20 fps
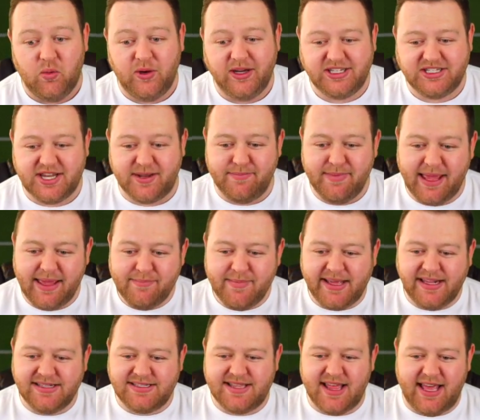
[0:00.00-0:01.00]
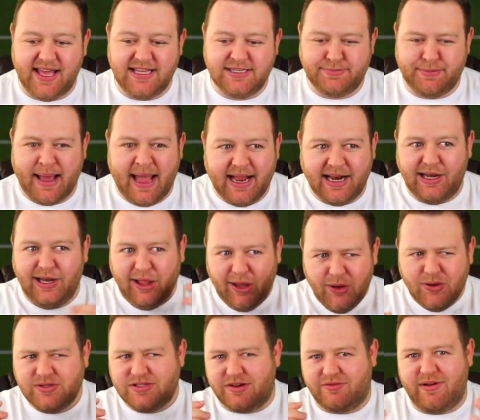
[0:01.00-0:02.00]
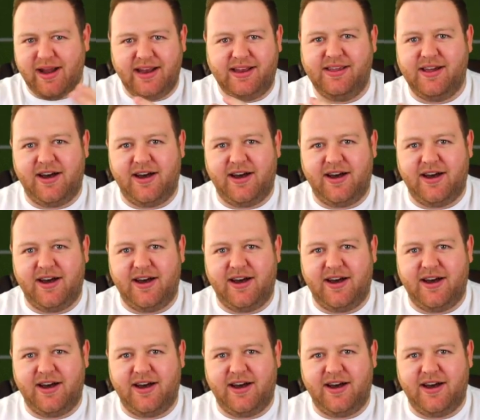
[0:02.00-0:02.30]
which to me means that he's packed loads of red